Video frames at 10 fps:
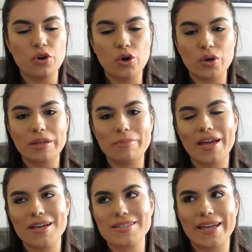more oily
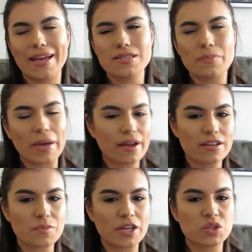because I guess if like
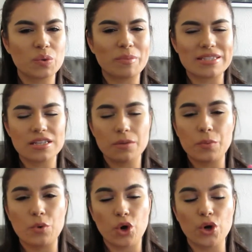cosmetics one makes it a
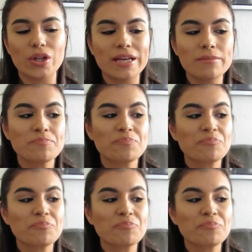little bit more oily